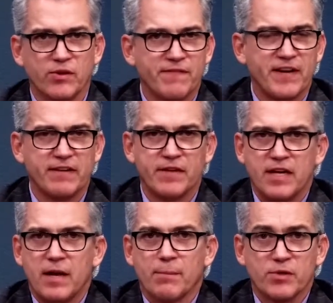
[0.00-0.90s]

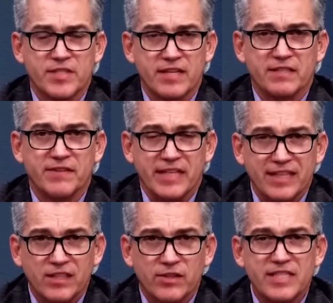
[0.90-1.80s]
35% of an
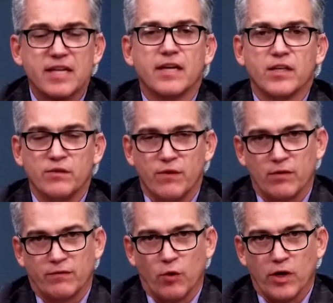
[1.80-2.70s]
increase, you
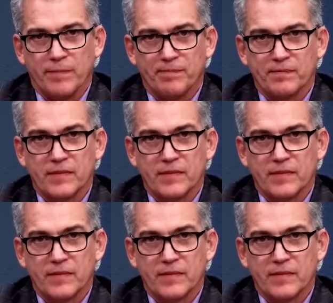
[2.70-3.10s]
vote for it.